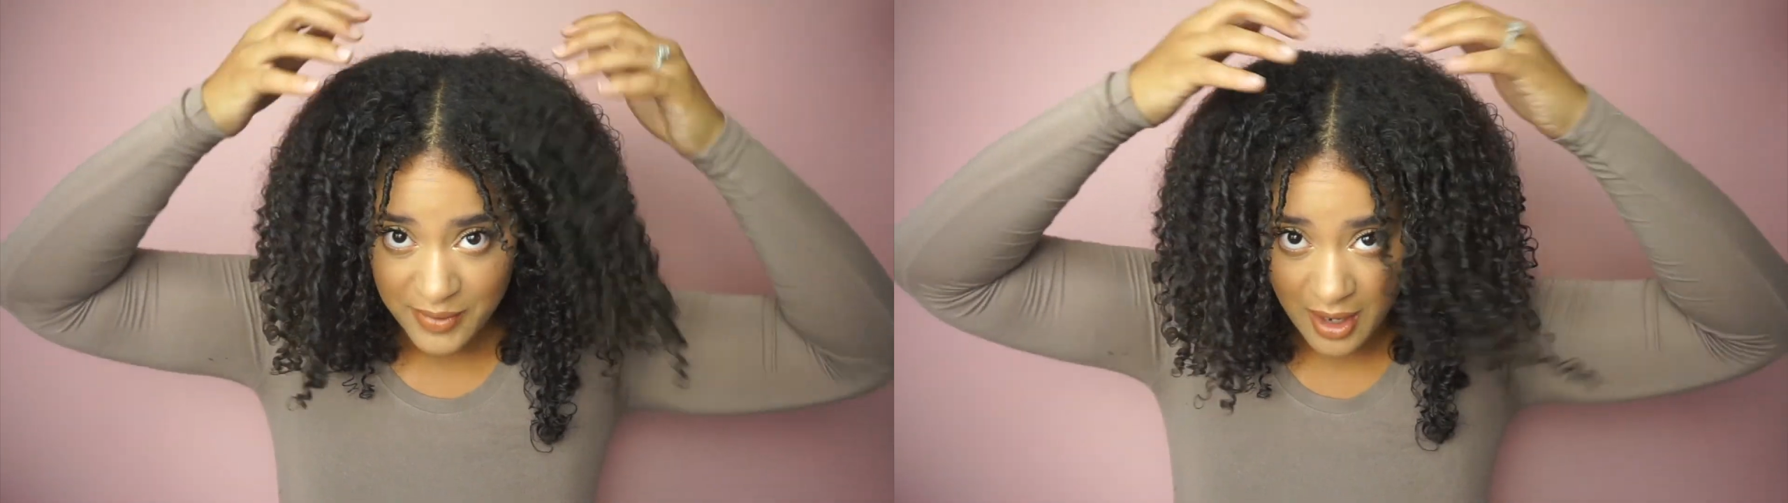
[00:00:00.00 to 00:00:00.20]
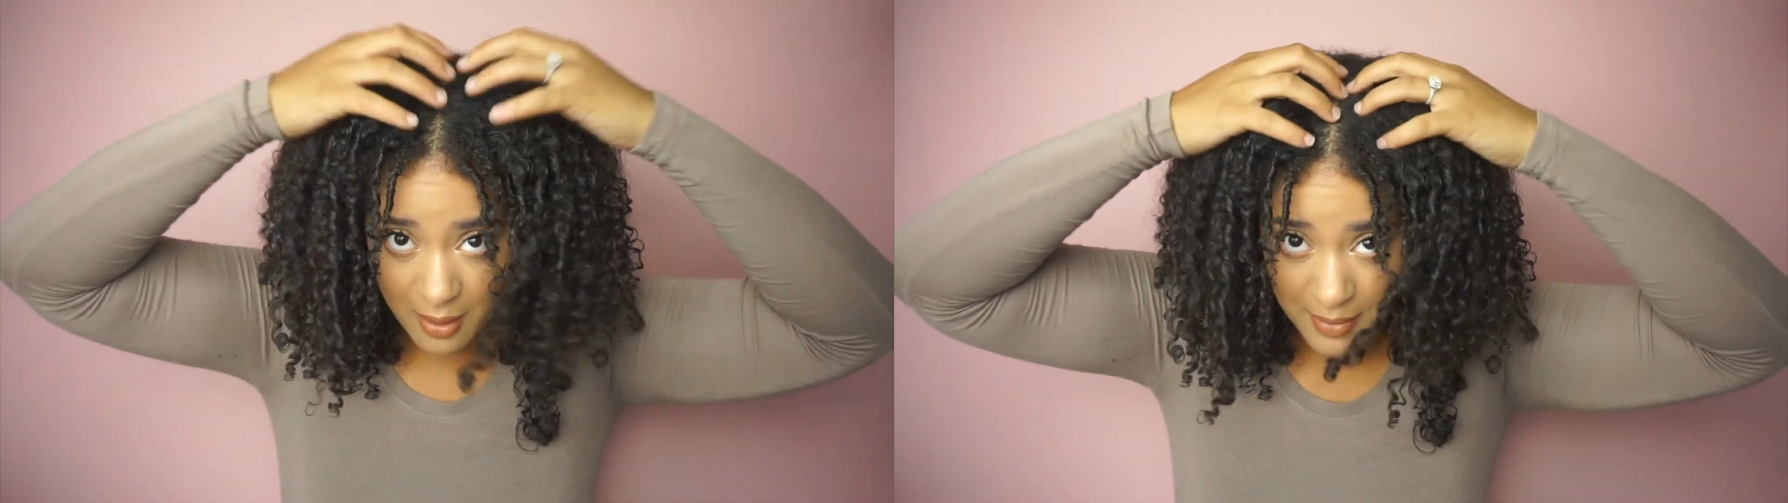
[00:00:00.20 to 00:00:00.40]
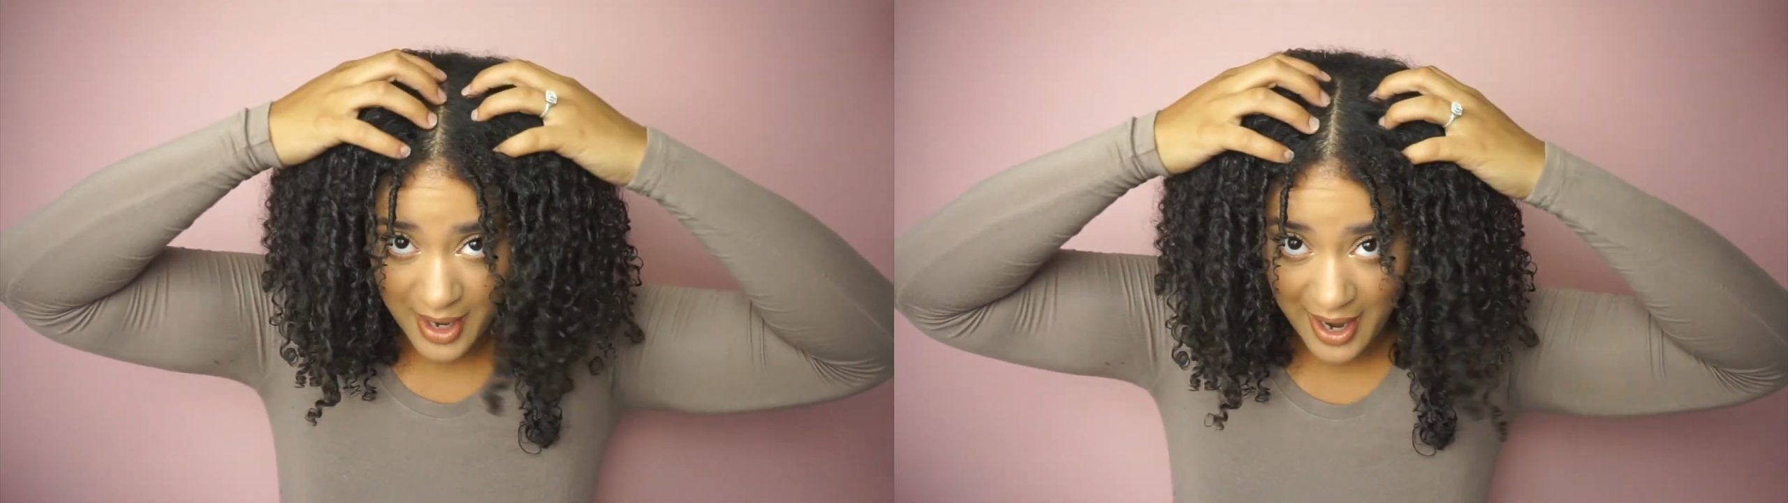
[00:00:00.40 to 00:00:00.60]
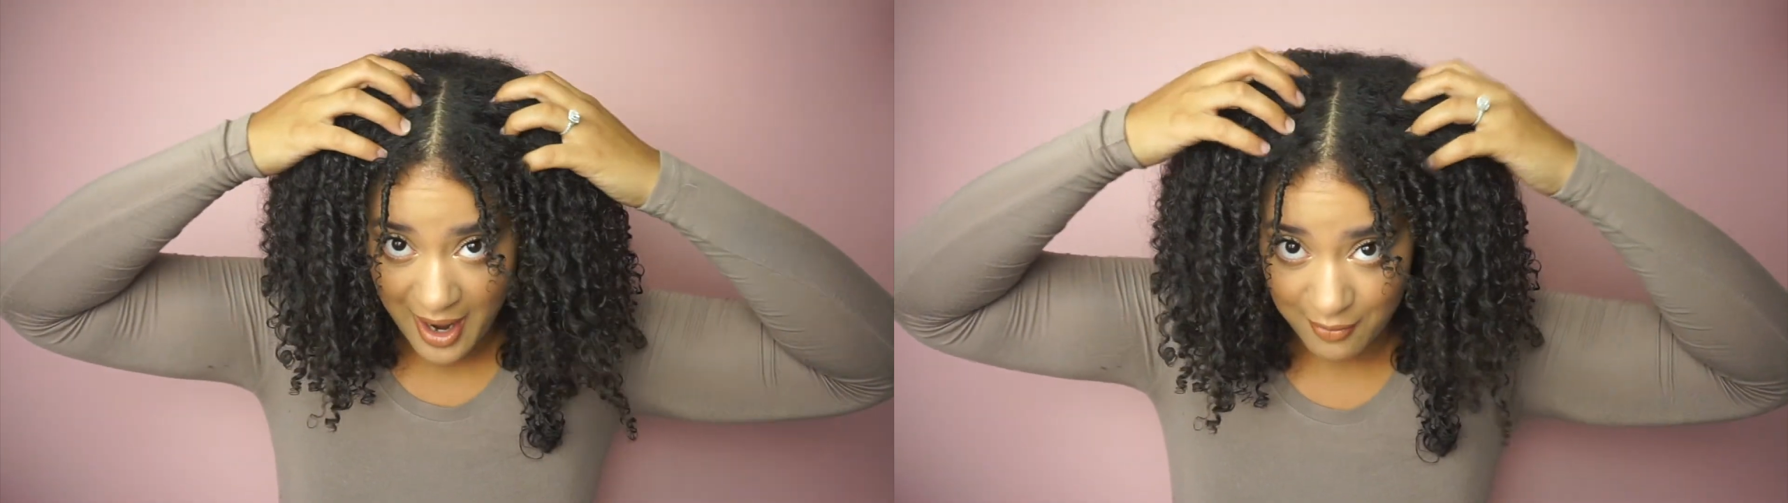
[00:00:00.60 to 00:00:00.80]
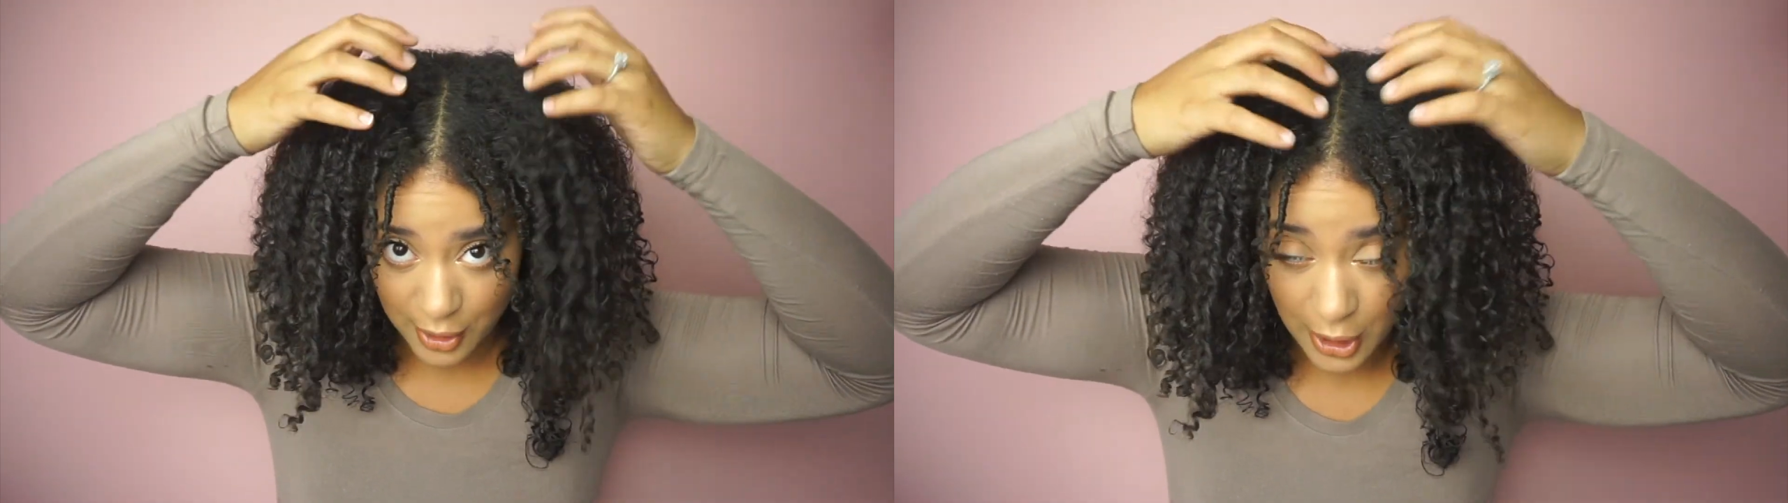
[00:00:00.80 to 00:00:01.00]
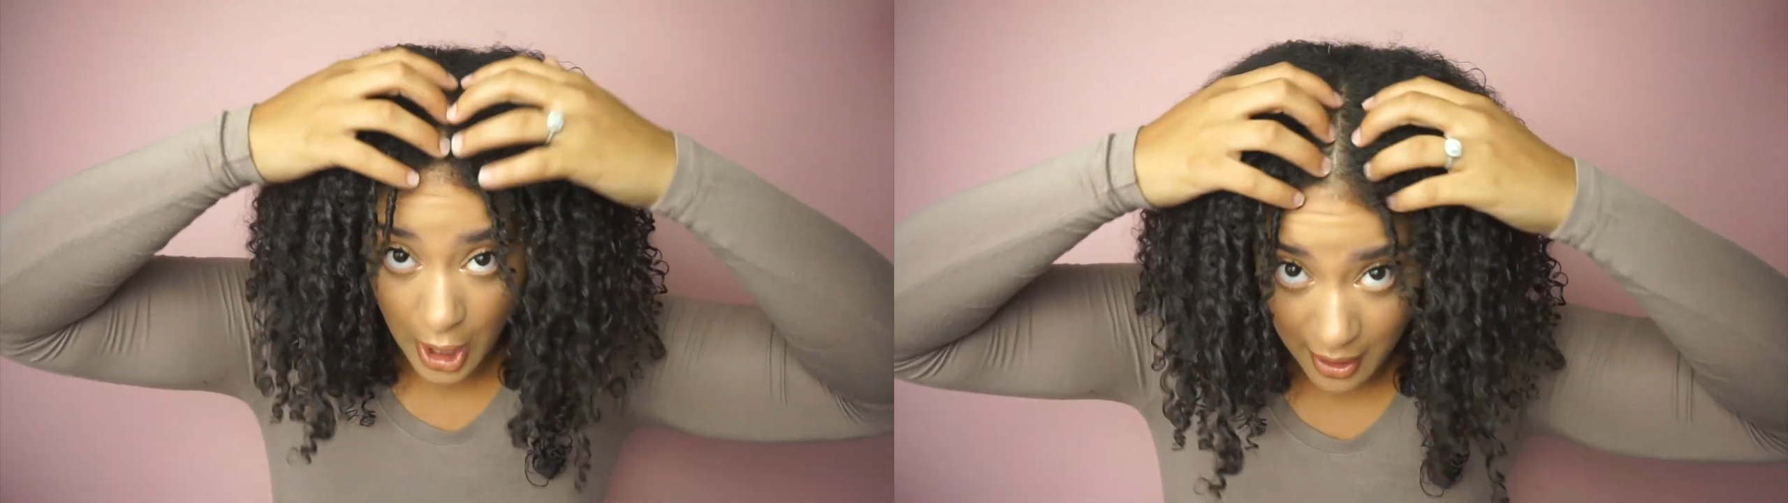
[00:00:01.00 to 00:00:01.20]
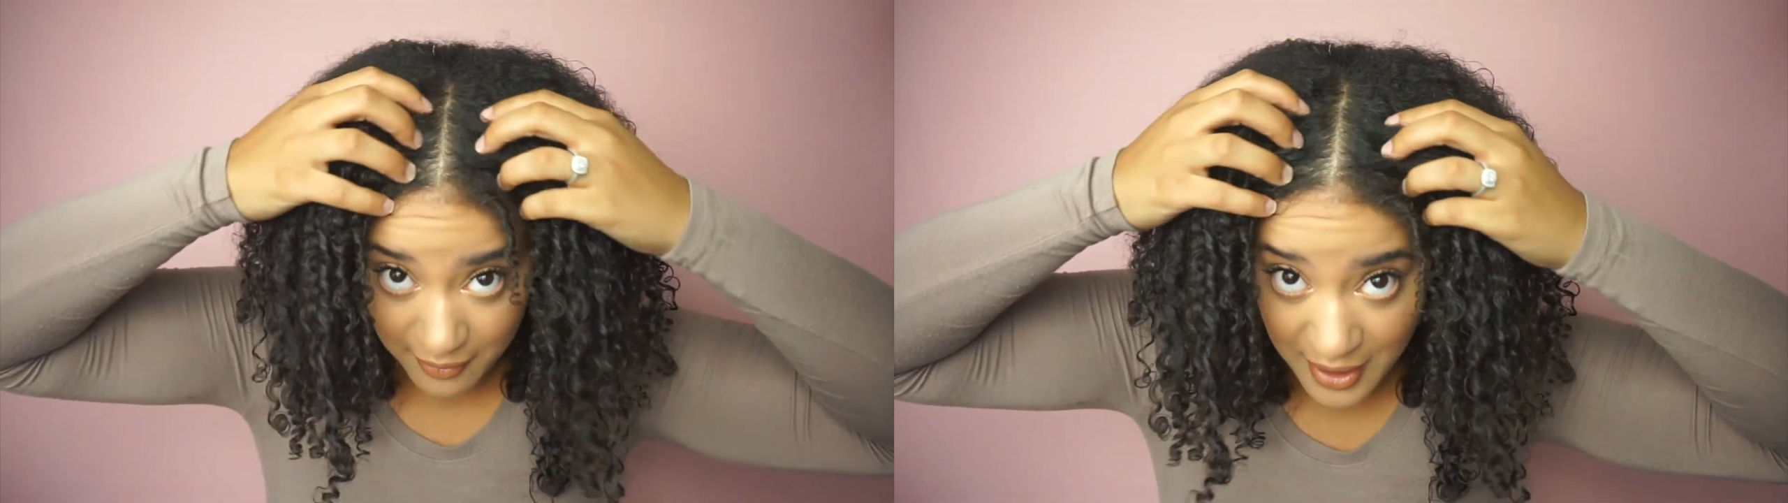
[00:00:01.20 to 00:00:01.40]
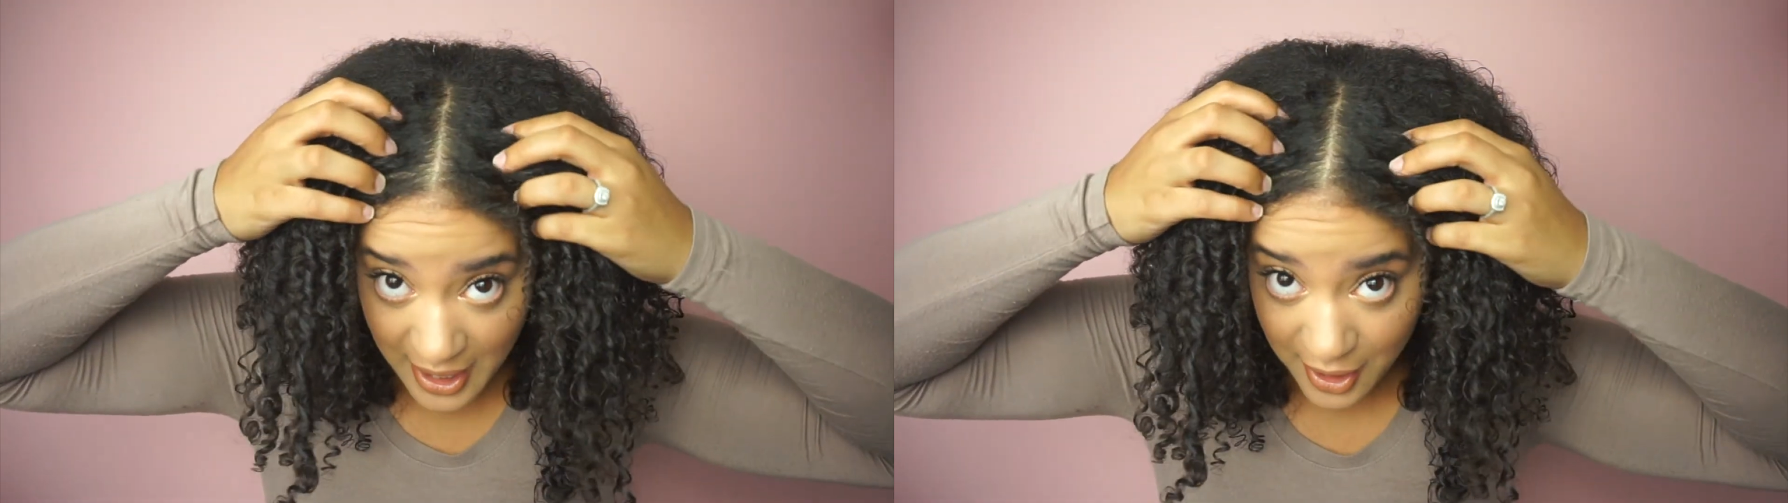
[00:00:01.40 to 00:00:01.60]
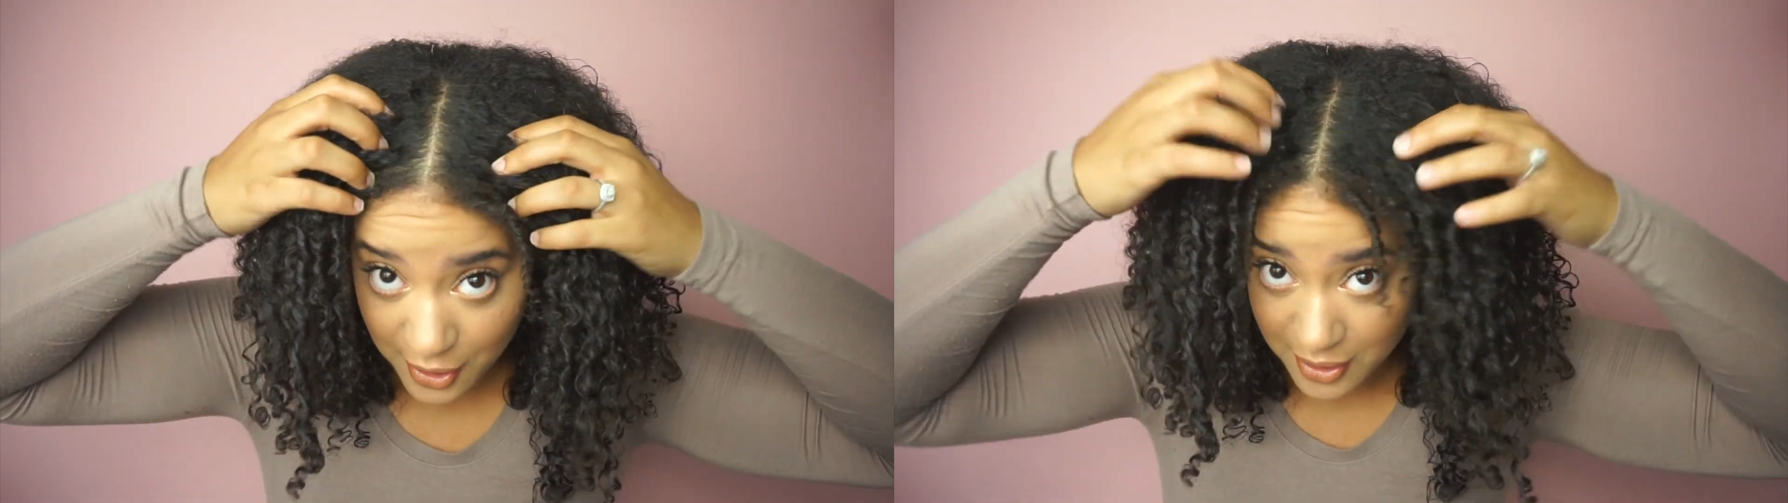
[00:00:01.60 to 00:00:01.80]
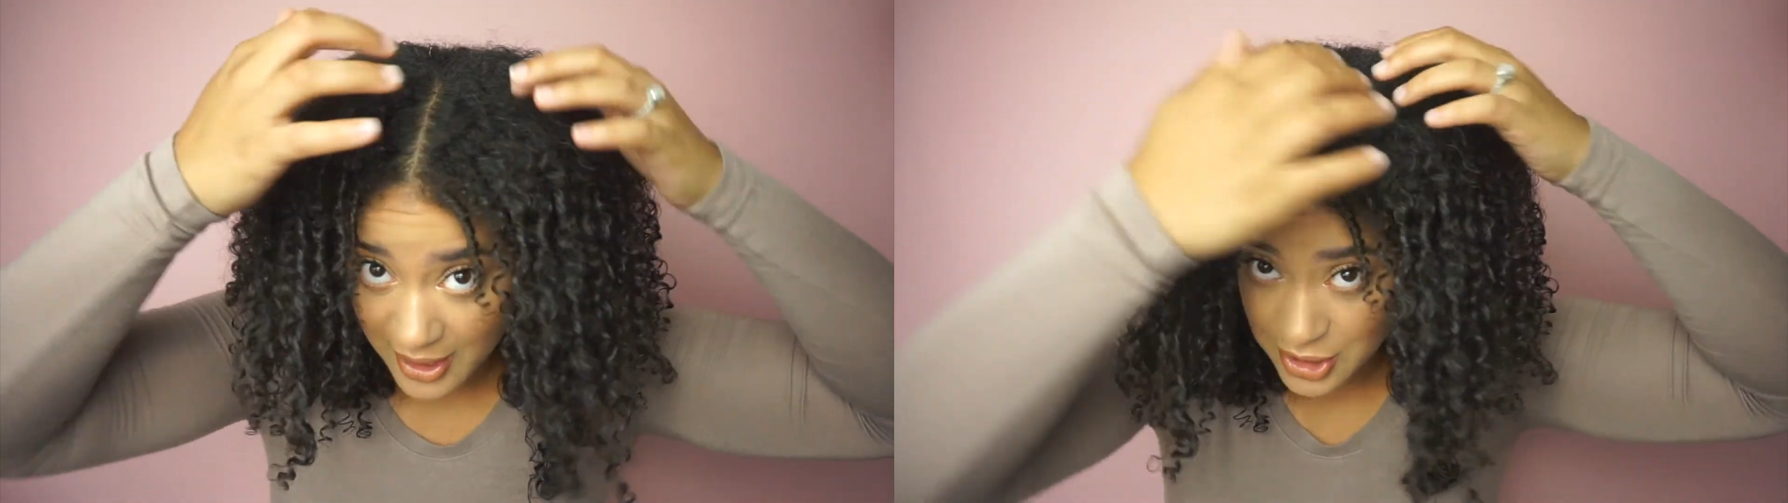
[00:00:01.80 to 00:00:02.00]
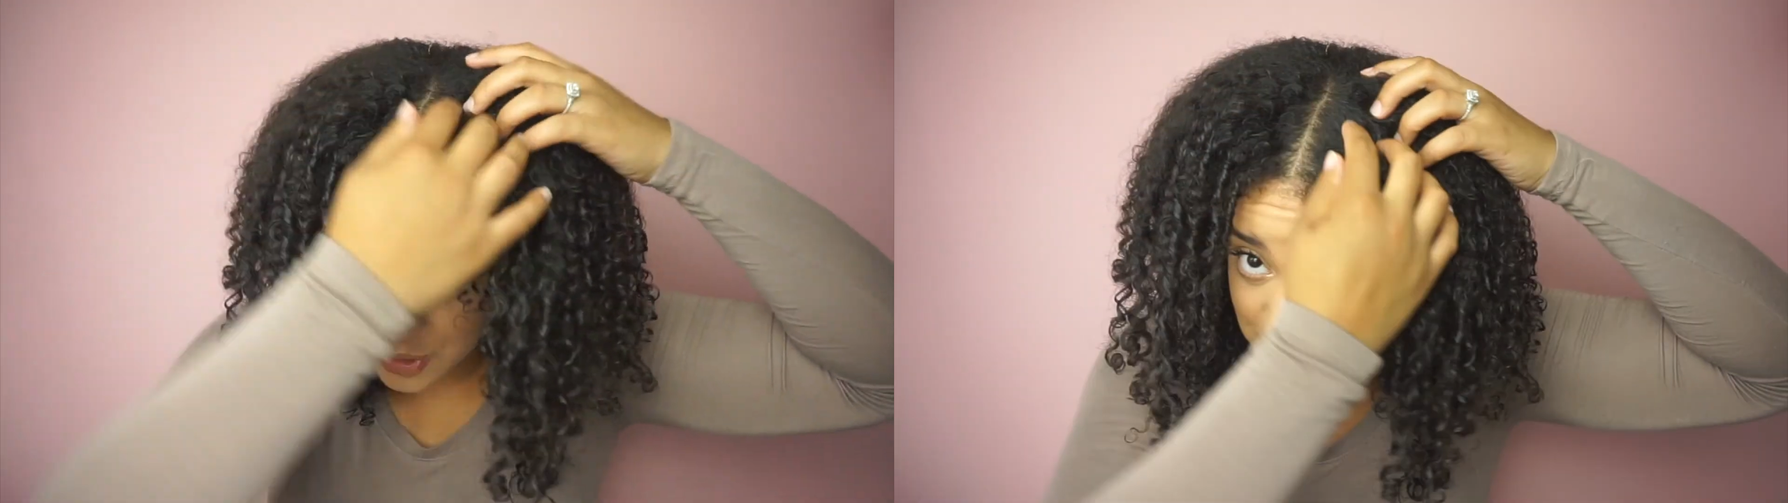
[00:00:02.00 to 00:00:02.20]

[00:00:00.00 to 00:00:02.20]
I have a lot of hair and you